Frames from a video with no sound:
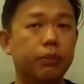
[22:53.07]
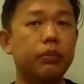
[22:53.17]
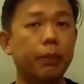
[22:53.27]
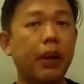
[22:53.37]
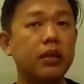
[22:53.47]

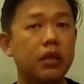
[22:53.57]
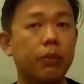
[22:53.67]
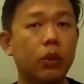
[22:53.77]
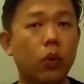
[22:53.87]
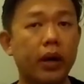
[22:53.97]
the pants I'll
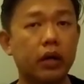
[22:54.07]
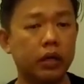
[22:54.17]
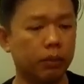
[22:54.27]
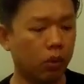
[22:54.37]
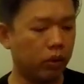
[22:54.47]
be wearing in
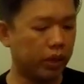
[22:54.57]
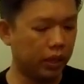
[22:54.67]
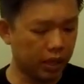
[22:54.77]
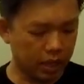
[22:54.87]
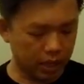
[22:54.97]
the morning.
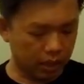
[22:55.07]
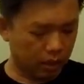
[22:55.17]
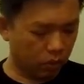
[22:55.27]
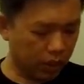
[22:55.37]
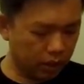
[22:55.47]

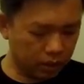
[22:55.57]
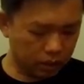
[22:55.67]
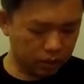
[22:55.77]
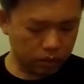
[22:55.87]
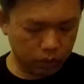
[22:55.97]

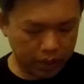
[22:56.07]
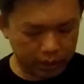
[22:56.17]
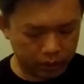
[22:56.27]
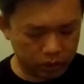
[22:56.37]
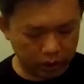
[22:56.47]
What I
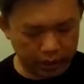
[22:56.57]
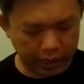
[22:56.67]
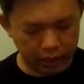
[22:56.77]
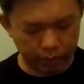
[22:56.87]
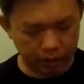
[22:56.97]
actually
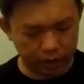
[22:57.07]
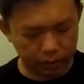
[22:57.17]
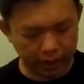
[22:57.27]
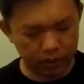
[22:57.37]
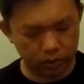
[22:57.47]
like about these
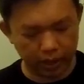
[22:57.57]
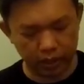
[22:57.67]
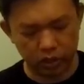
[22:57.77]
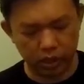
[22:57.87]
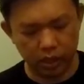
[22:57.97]
pants, right?
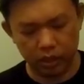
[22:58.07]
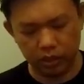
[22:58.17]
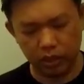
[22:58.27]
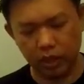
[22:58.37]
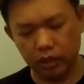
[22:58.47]
Actually,
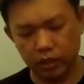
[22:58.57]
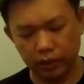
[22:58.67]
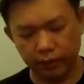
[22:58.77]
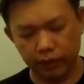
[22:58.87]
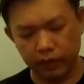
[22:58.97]
see,
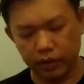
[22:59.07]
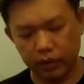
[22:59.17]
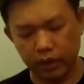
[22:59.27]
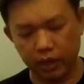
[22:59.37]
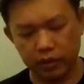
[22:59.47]

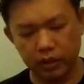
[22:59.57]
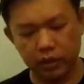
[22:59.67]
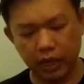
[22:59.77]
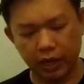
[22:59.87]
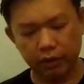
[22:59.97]
there's
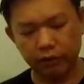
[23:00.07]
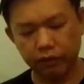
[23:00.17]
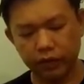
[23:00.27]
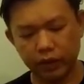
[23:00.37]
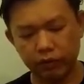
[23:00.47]
this like
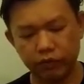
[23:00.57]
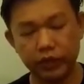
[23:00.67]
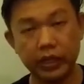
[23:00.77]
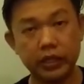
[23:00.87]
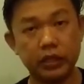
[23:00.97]

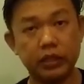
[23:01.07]
fleece